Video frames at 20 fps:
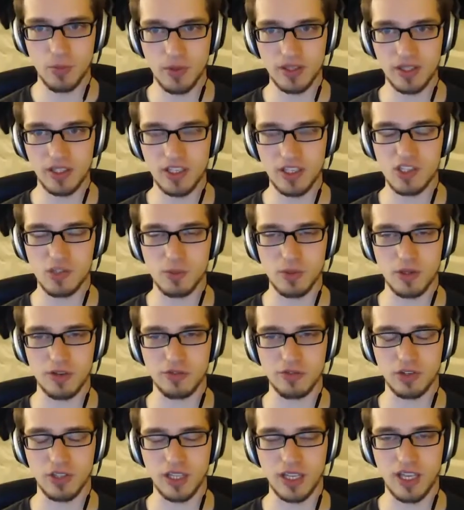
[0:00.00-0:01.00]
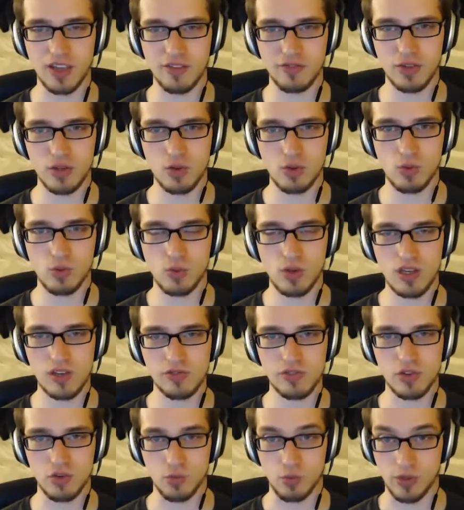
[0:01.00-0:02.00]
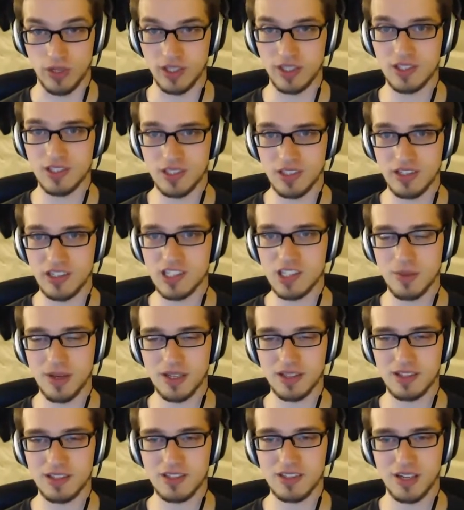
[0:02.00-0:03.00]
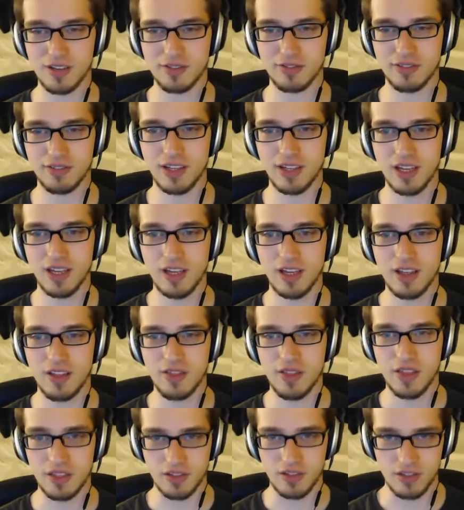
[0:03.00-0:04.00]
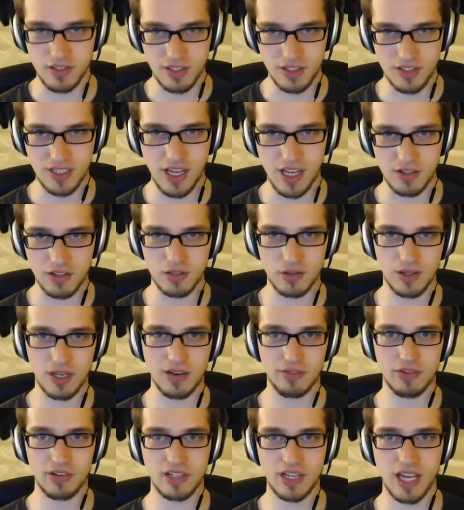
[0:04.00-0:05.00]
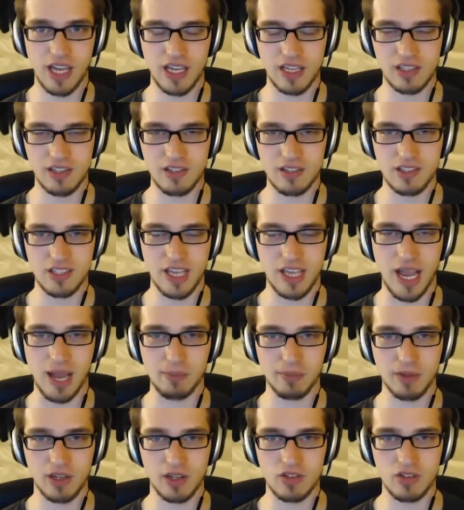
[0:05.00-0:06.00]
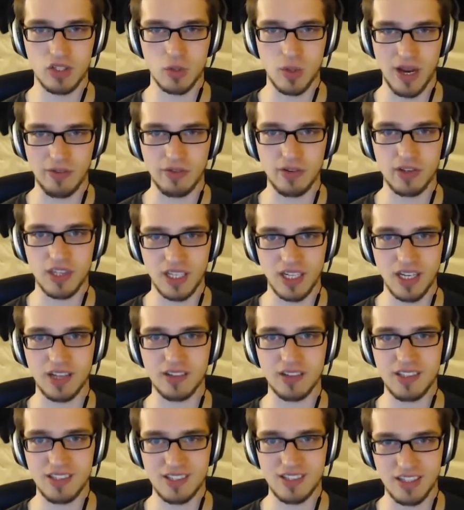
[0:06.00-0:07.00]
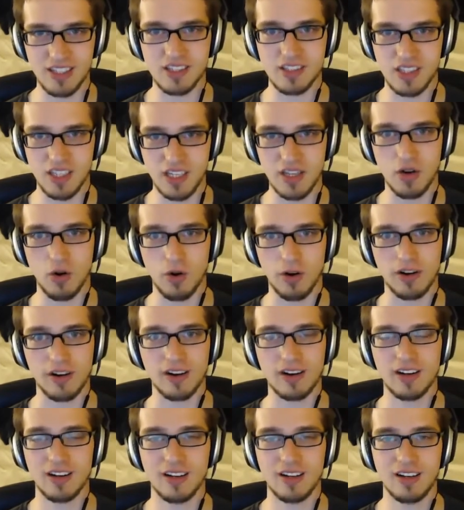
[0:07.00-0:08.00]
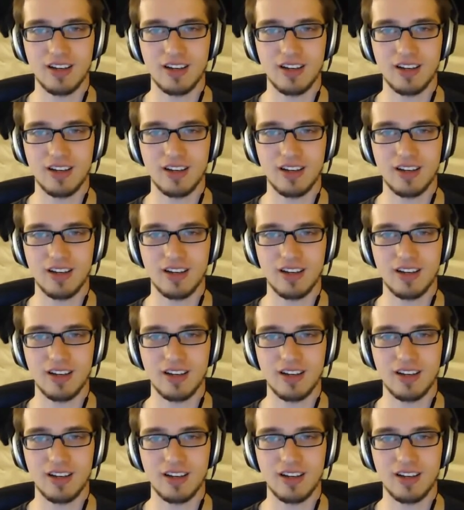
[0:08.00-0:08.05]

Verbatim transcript: really is beautiful. Like, if you're really serious about this stuff, then you sit down to it every day and you say, I'm going to do everything on this list in order.